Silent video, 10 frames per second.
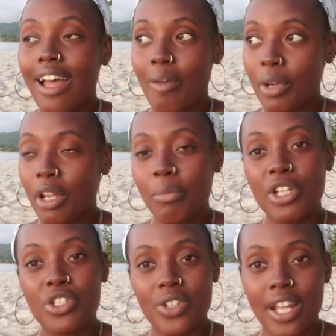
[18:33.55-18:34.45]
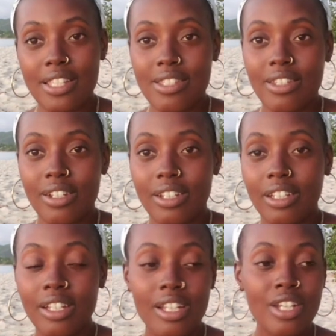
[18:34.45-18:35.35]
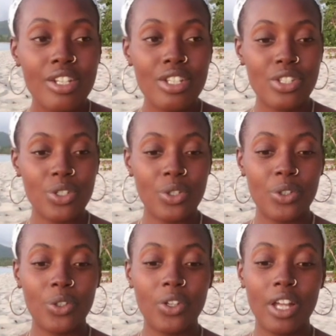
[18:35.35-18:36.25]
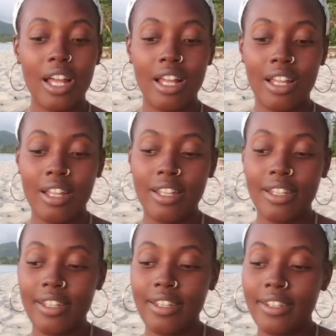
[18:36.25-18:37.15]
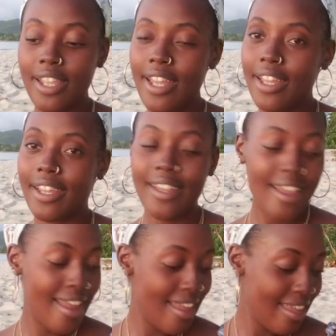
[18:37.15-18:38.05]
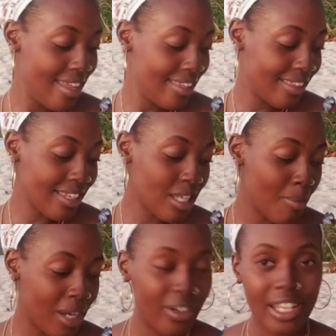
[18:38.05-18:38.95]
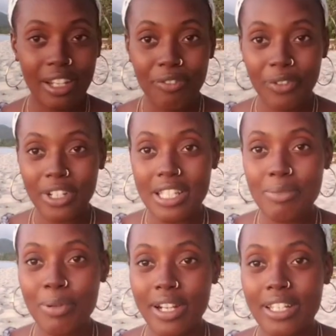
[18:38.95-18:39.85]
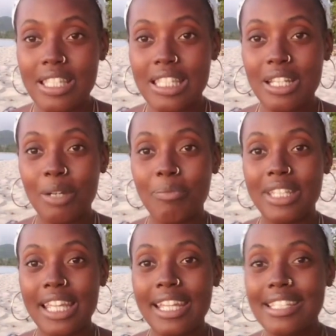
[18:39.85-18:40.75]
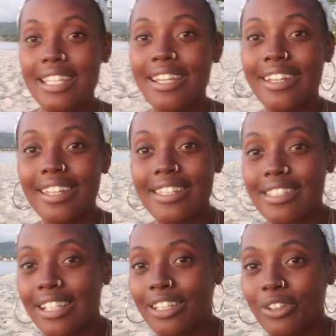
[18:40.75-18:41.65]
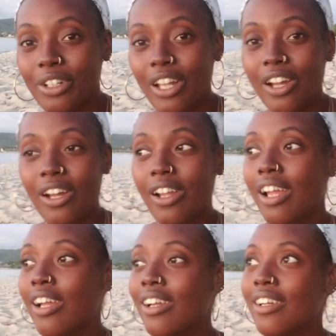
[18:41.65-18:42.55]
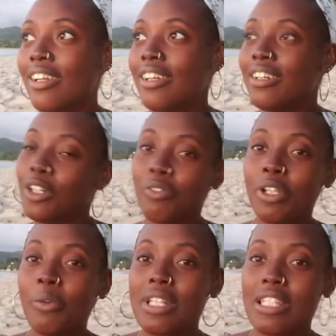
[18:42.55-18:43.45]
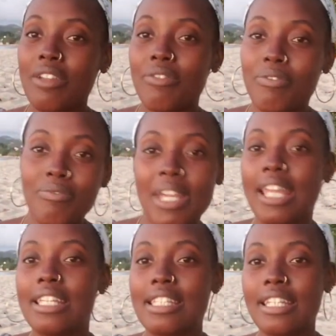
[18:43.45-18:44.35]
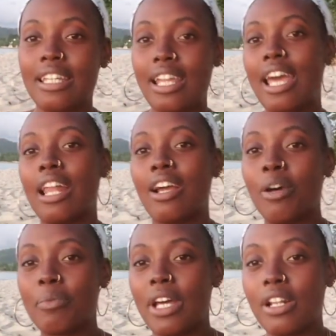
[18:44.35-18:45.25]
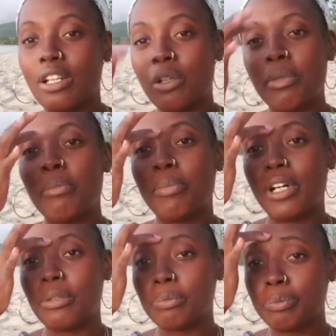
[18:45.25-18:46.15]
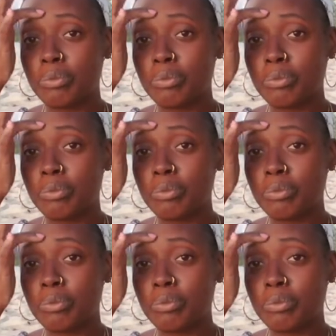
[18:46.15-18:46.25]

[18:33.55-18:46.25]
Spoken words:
I'm going to make sure that's done. So yeah, that's about it for this pregnancy update. It's a little long. Hopefully once I've edited it kind of come down a little bit, but